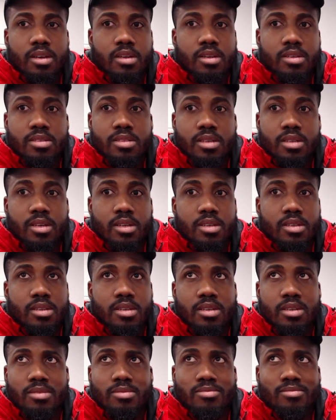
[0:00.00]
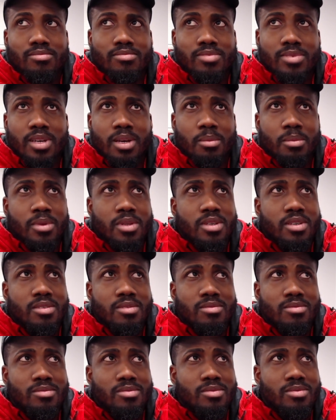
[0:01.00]
he said the company
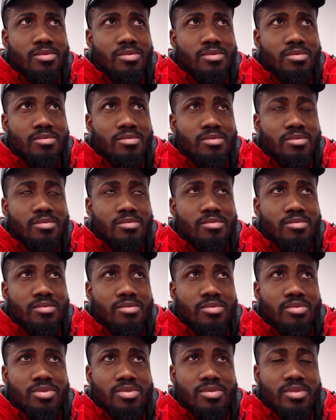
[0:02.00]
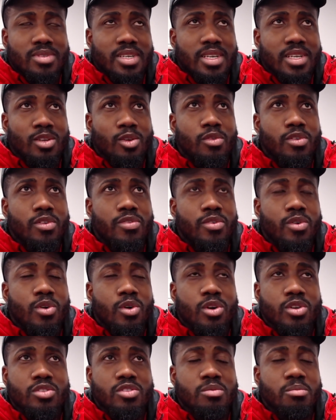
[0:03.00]
did over
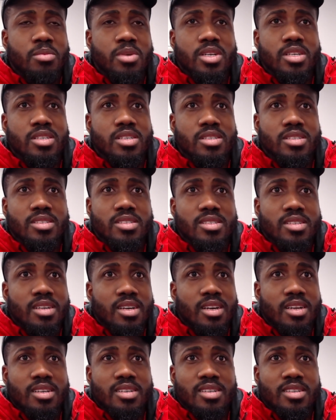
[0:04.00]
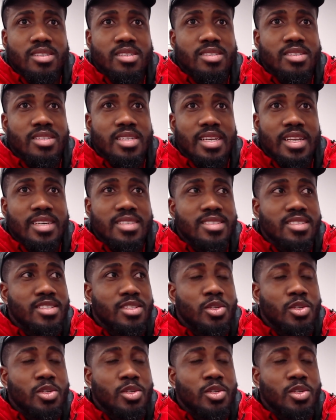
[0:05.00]
400 million, and this is in less than